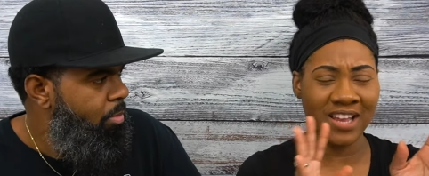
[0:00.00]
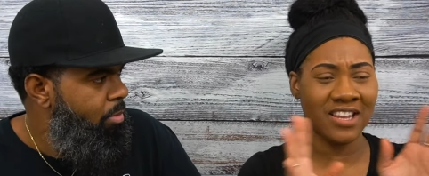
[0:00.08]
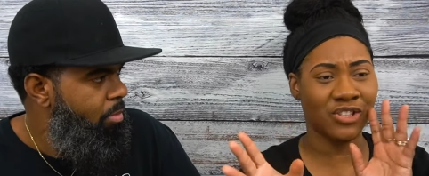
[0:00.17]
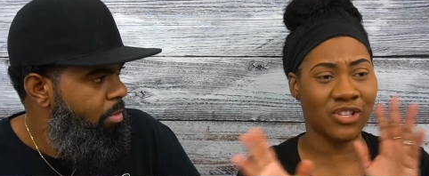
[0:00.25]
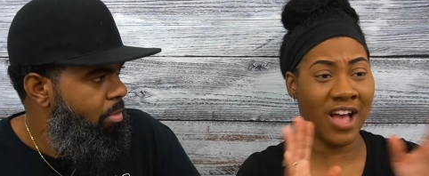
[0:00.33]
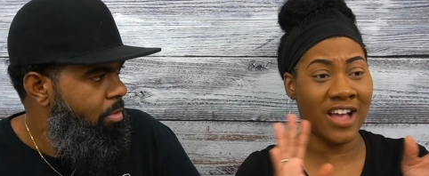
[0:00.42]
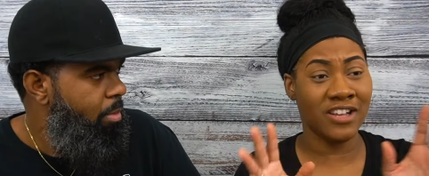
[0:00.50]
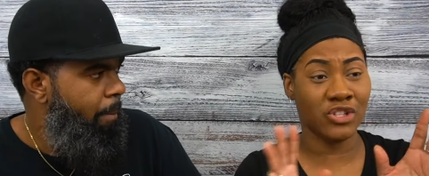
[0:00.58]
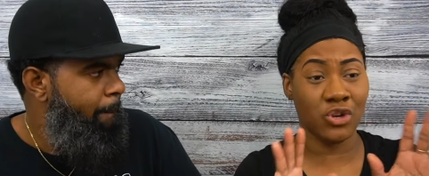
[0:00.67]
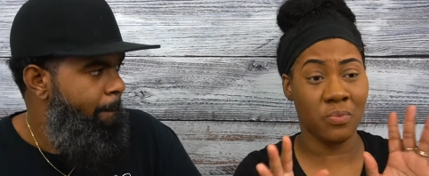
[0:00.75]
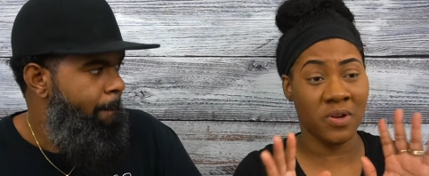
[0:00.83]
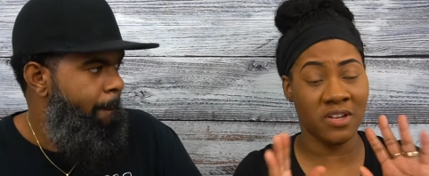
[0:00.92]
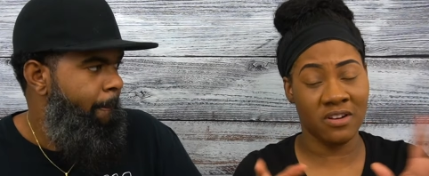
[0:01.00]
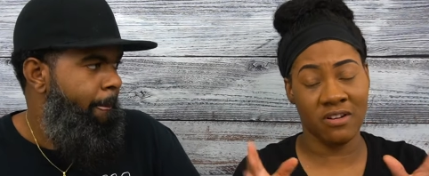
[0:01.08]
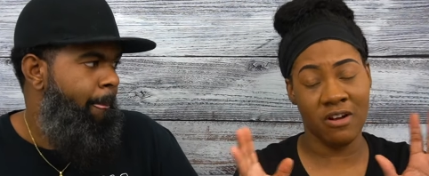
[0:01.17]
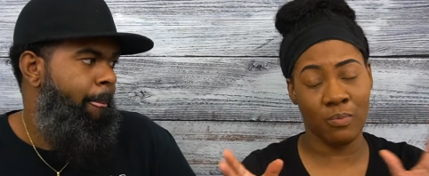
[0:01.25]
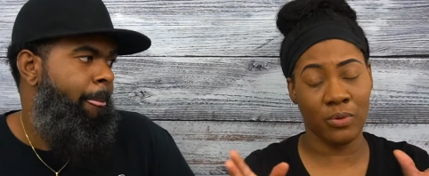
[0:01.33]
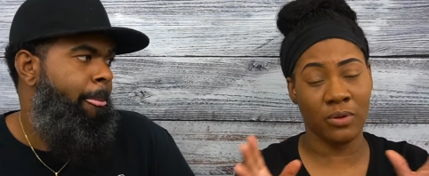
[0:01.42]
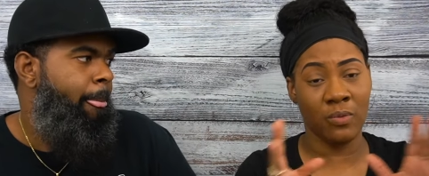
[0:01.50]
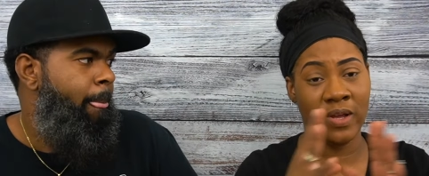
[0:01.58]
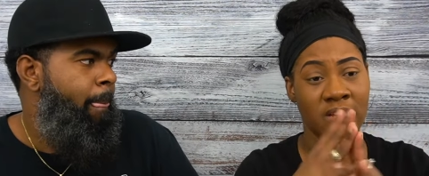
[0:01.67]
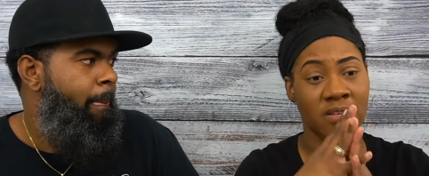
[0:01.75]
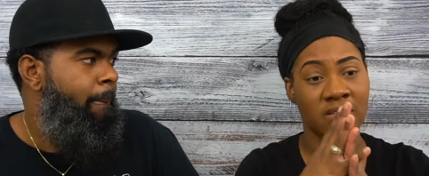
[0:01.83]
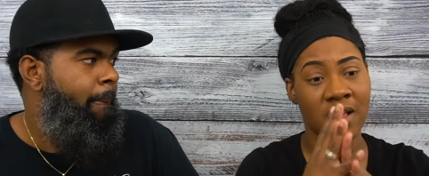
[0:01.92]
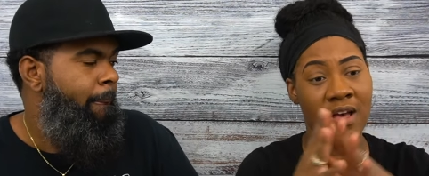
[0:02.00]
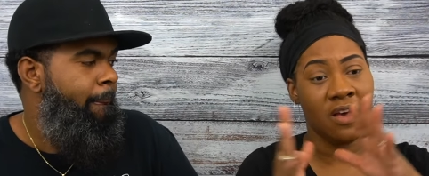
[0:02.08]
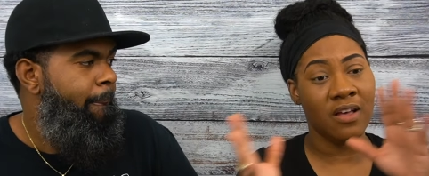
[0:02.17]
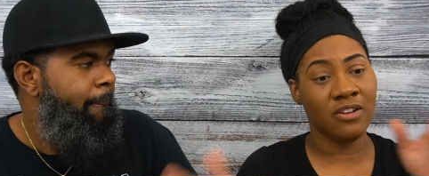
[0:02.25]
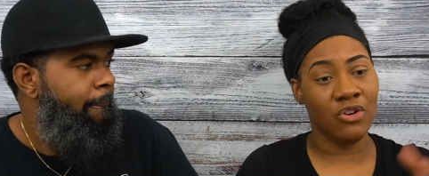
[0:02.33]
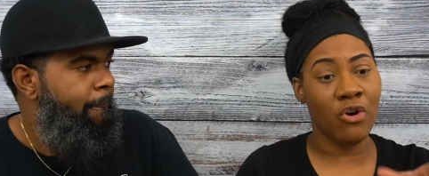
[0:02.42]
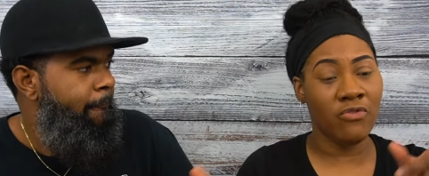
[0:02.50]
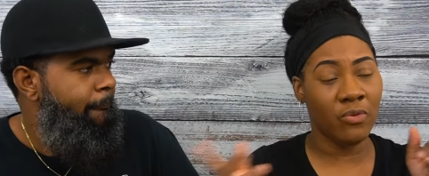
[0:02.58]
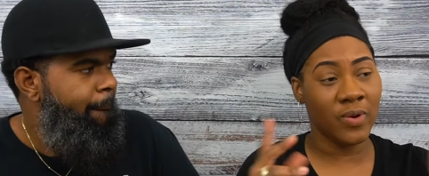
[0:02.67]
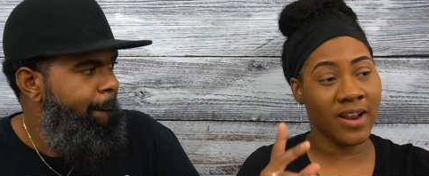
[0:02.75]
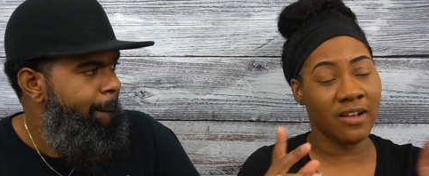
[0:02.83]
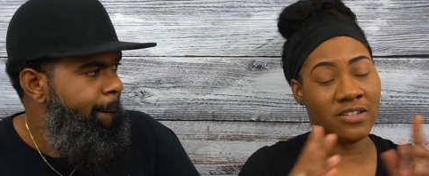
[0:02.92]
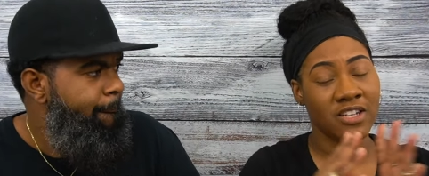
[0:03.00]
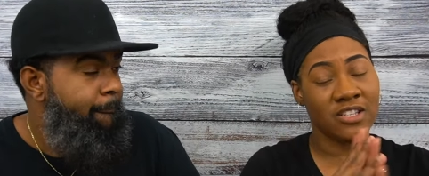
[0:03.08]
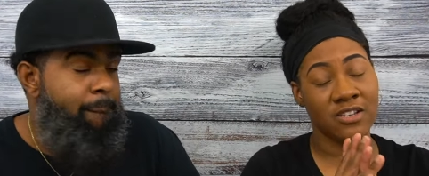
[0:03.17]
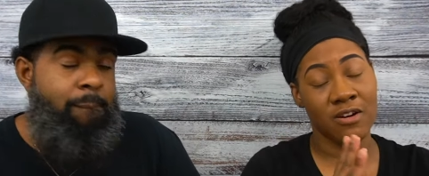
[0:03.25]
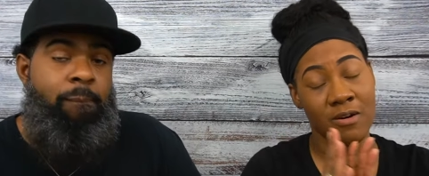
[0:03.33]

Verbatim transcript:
Speaker 1: I didn't. I interpreted it a couple of ways. Nova went out there to